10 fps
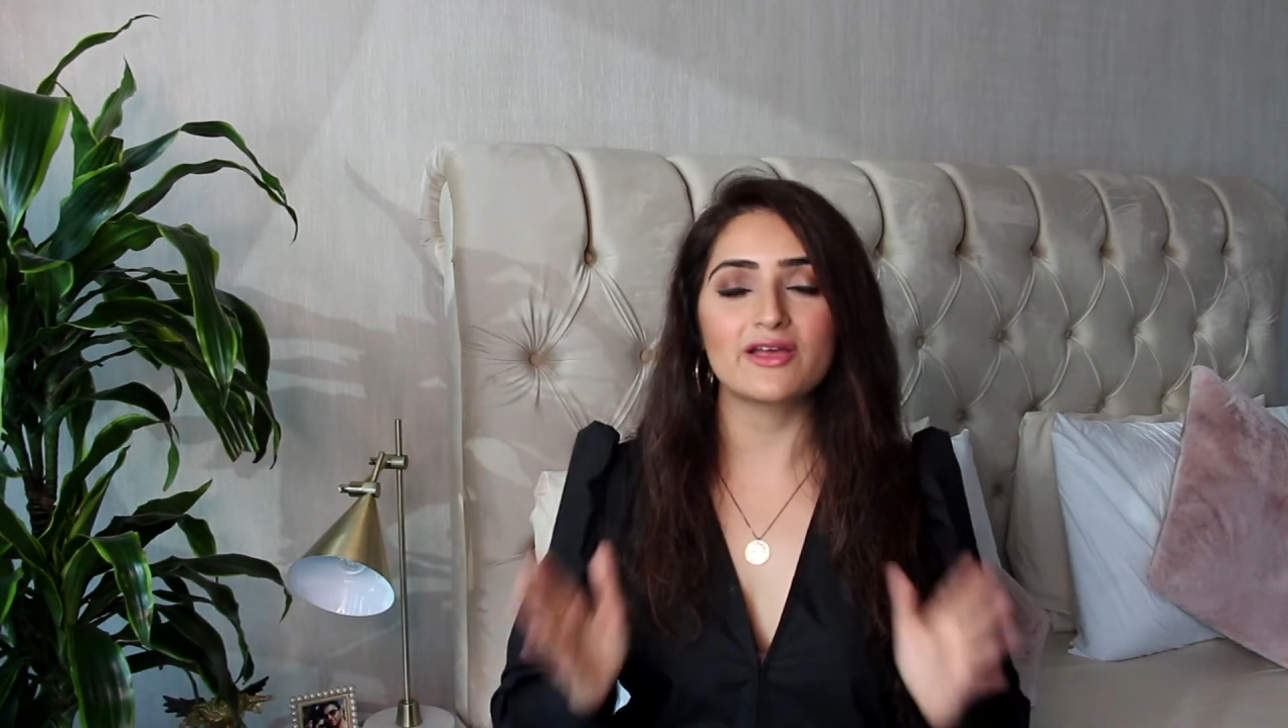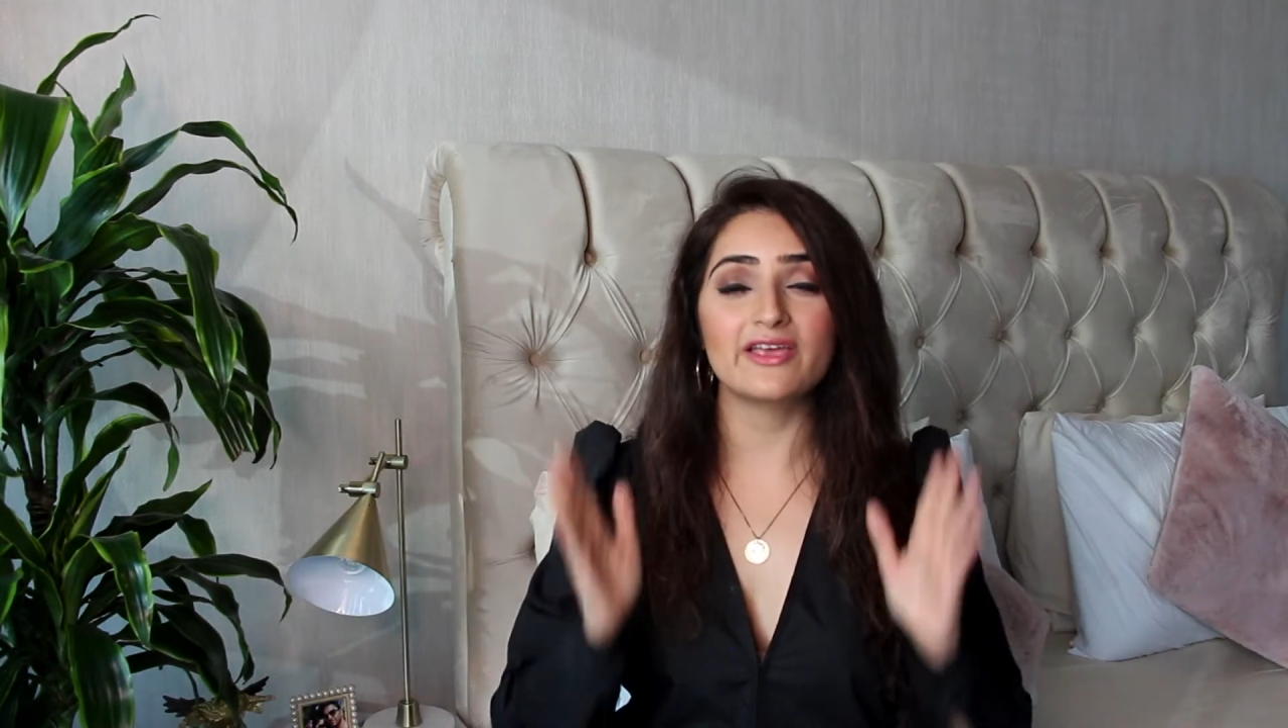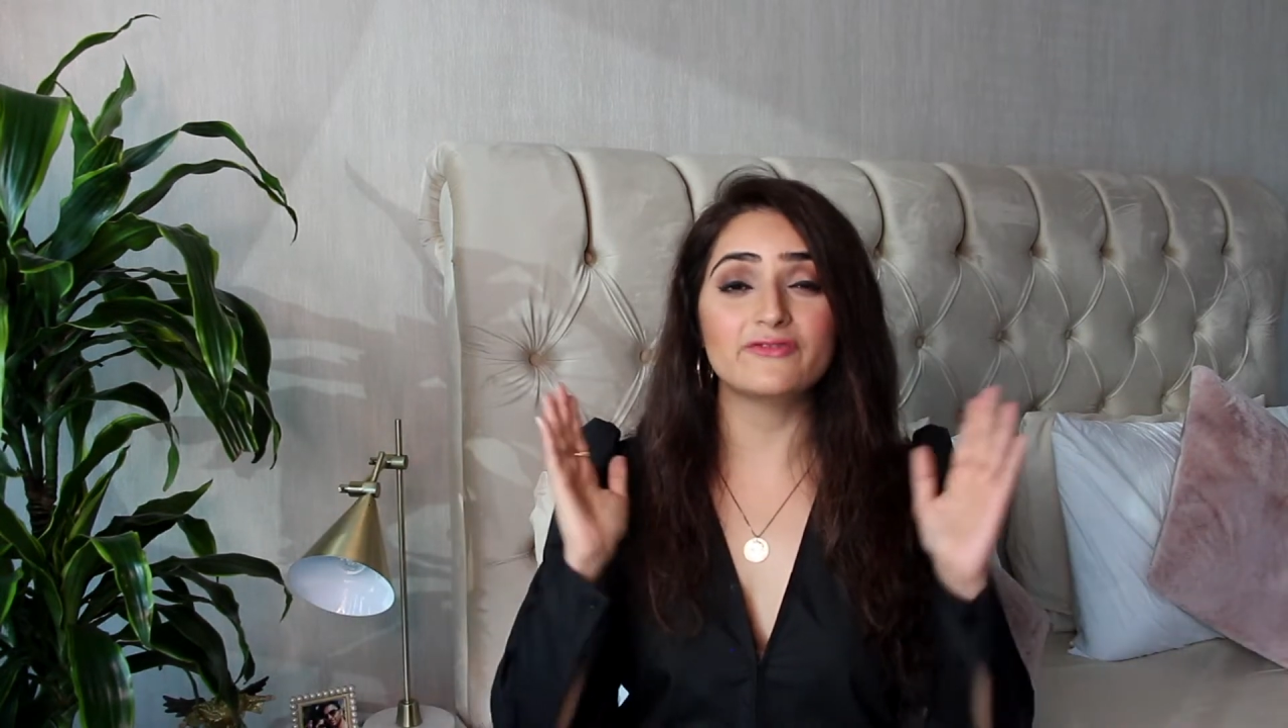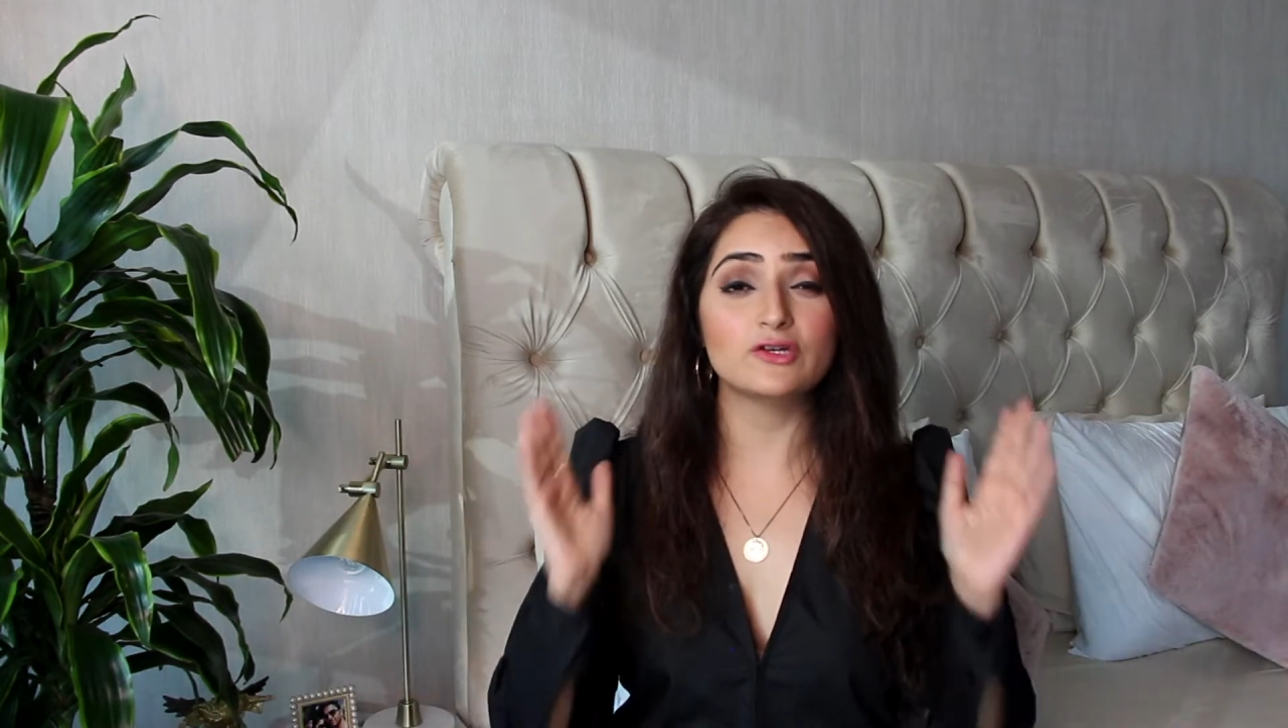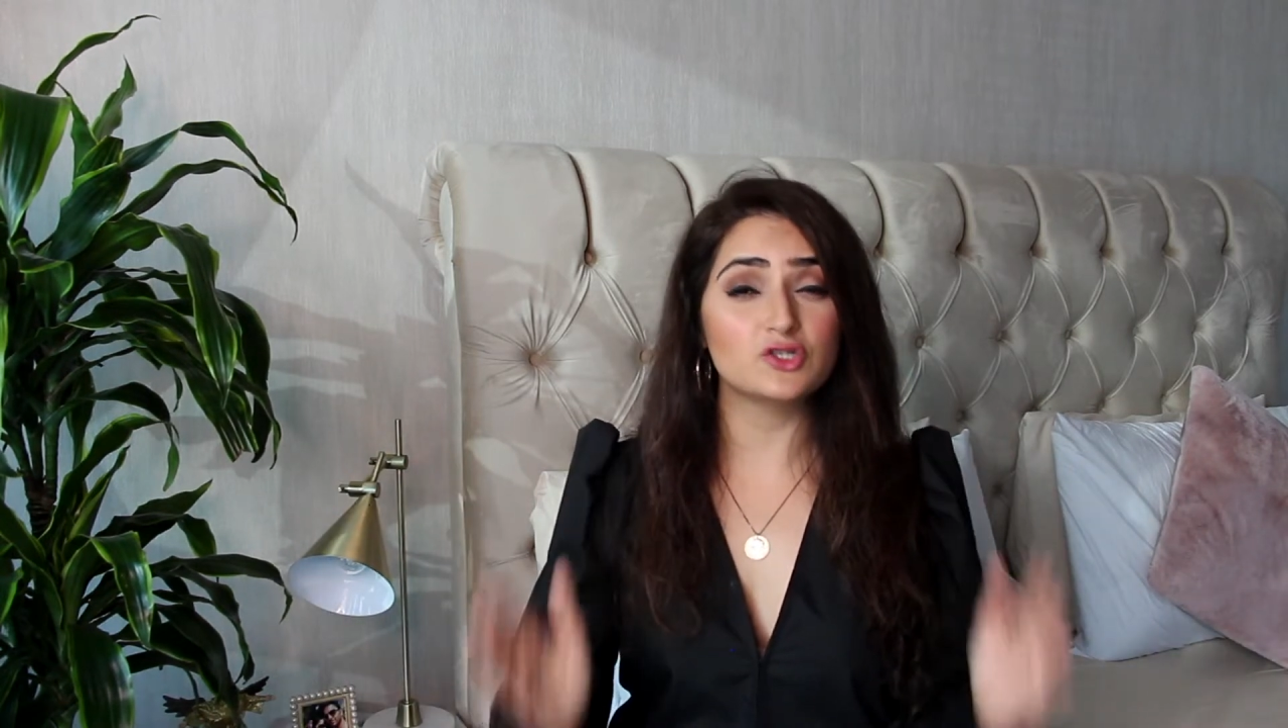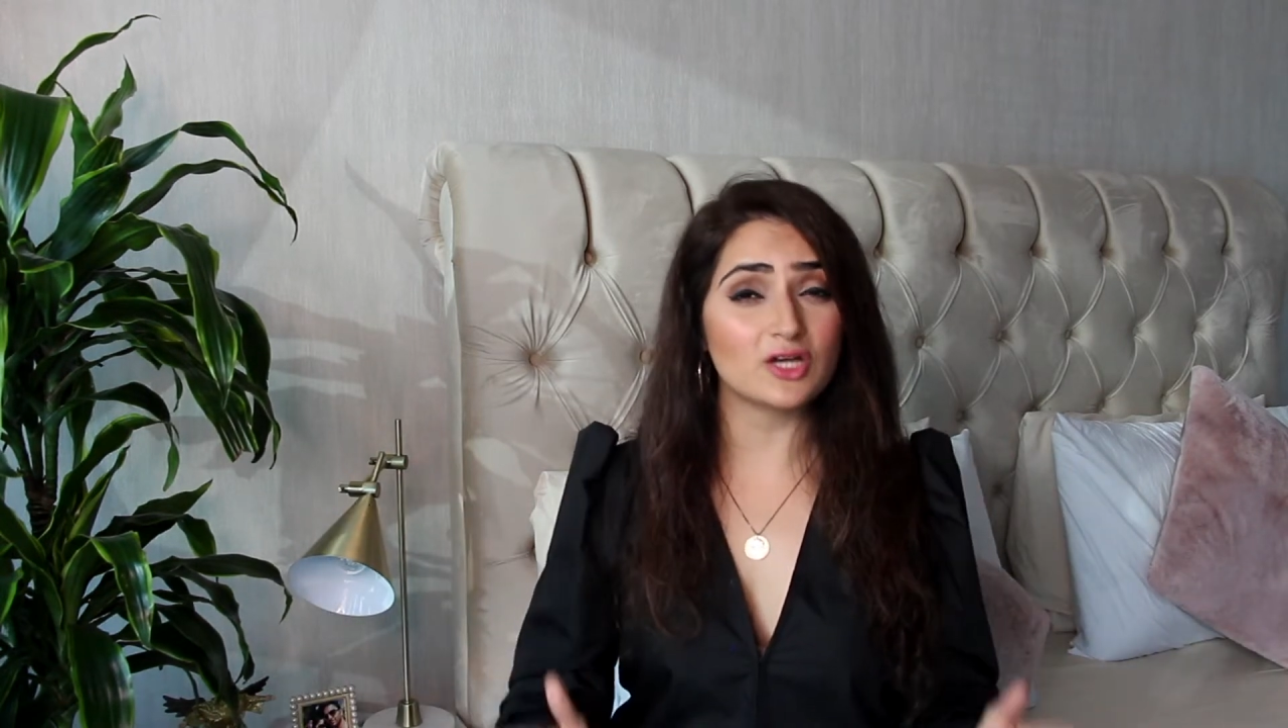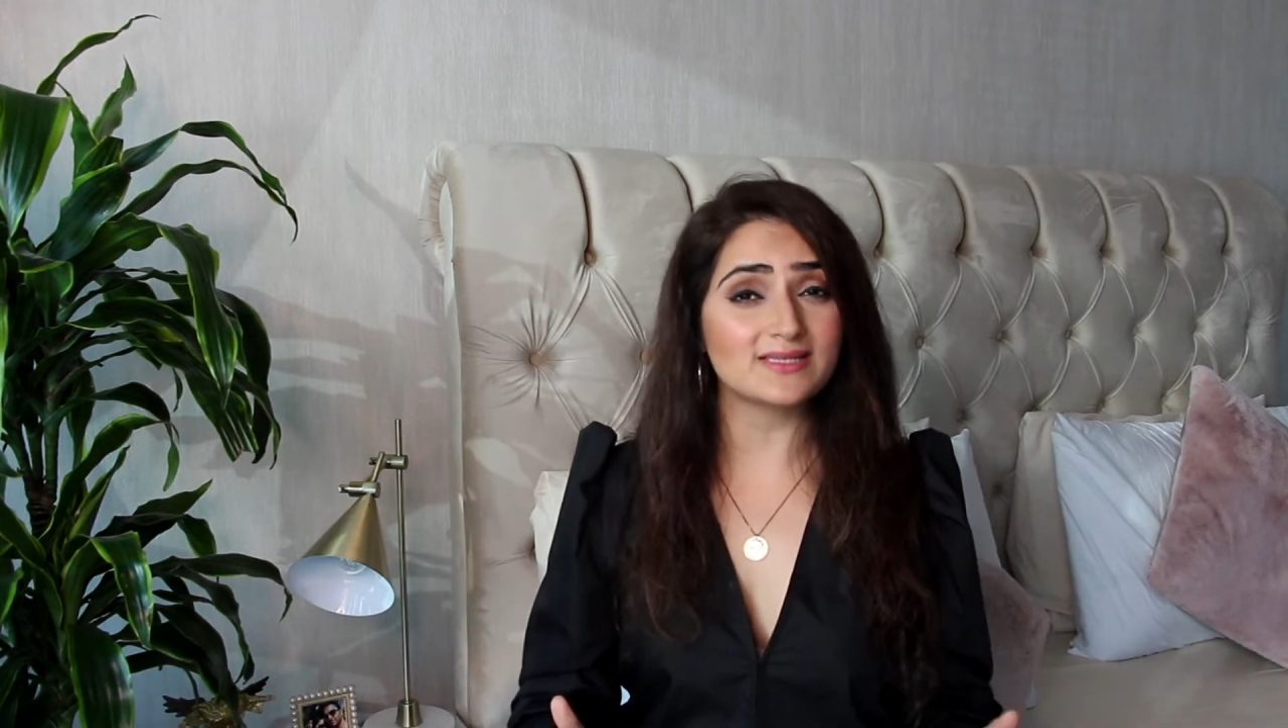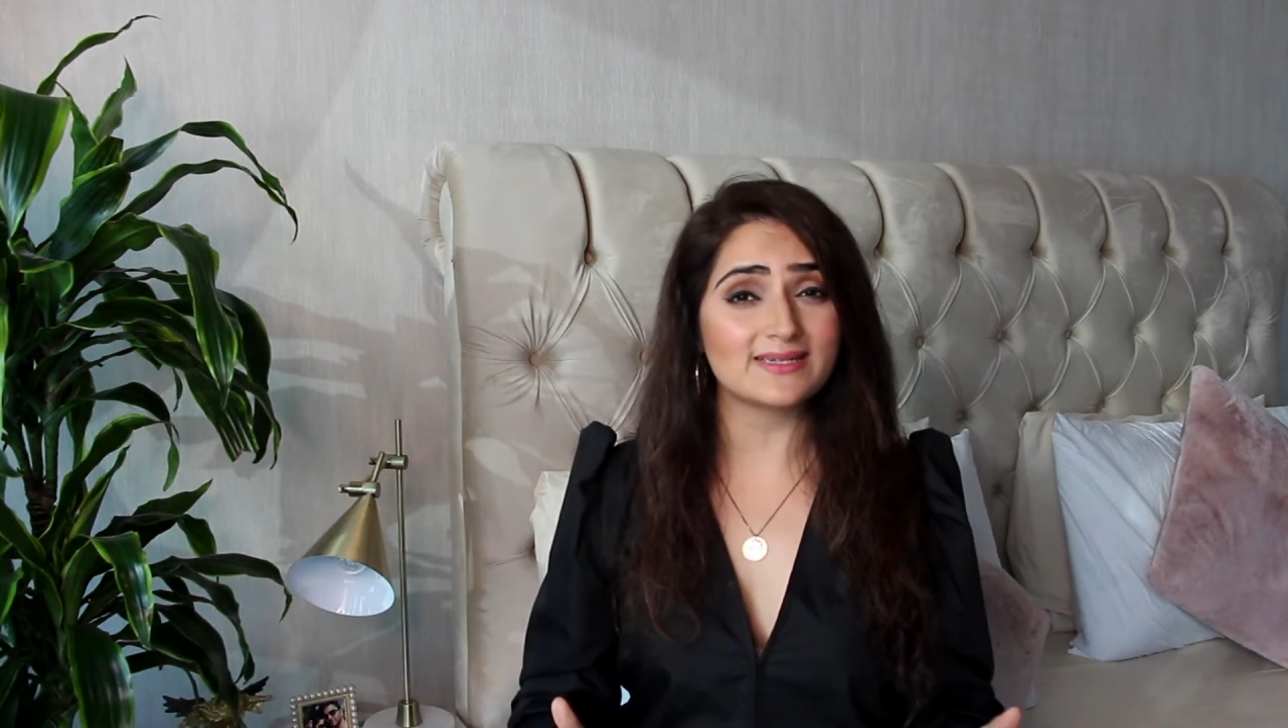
if you're just